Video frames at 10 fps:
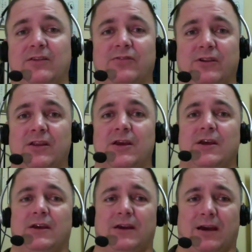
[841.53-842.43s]
even
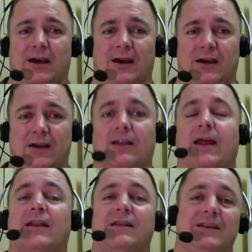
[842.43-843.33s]

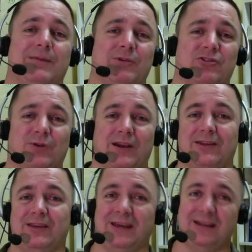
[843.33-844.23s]
gladly
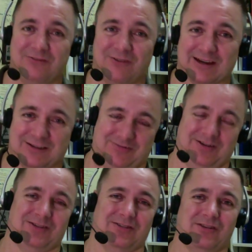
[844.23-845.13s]
demonstrated the
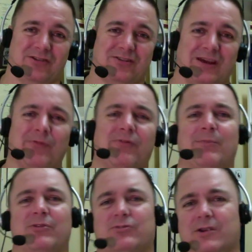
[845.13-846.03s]
ineffectiveness of this type of
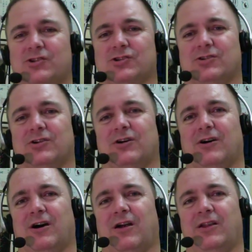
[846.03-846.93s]
demonstration
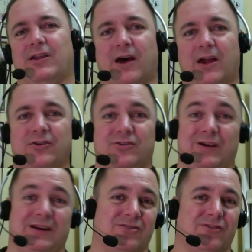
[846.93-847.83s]
on an
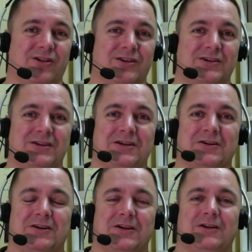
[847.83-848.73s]
untrained
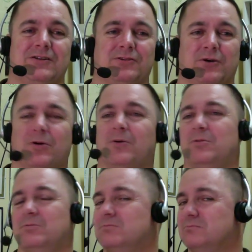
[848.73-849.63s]
volunteer. So
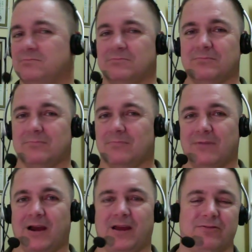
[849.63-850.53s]

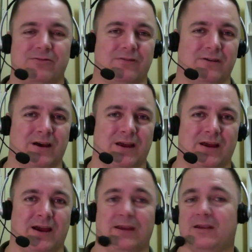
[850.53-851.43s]

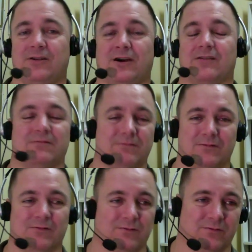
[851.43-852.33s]
I cannot,
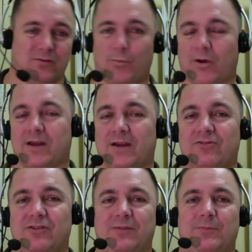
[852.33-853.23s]
from what I have
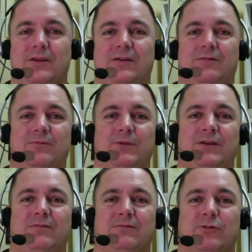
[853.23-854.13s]
seen,
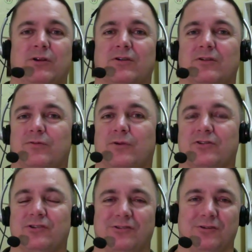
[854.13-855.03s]
be critical of what
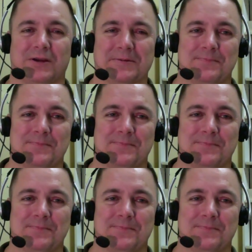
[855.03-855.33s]
she's doing.